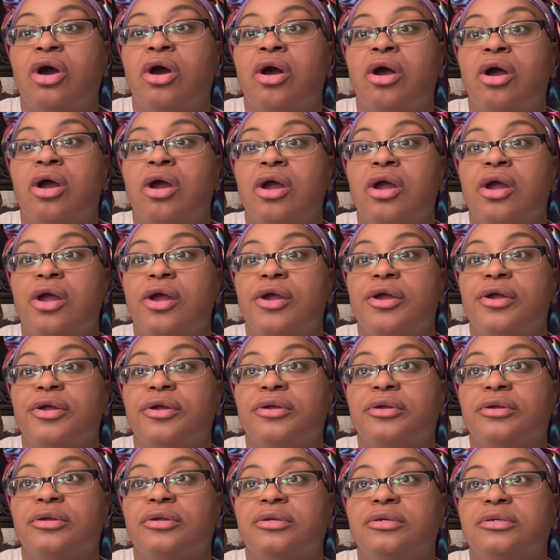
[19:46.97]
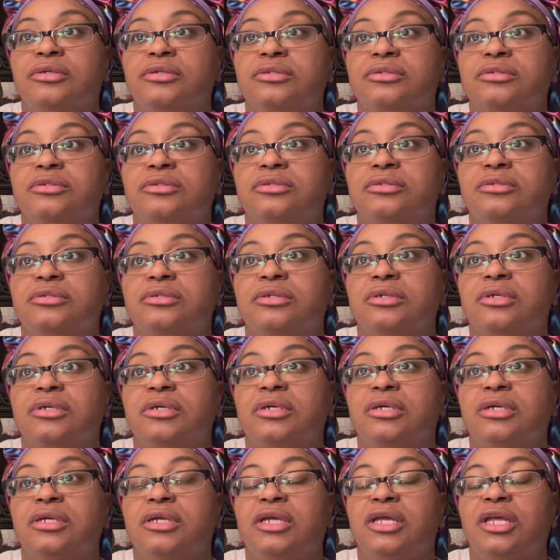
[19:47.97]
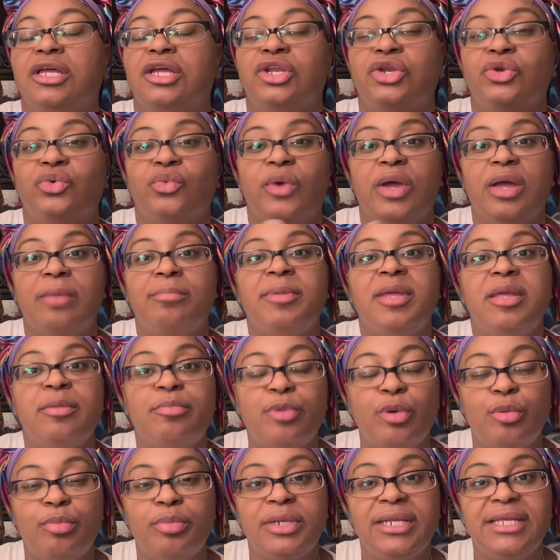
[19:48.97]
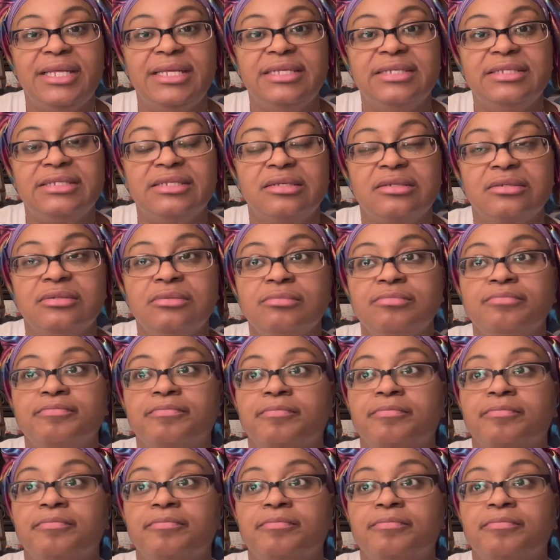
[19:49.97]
are, in a way, people pleasing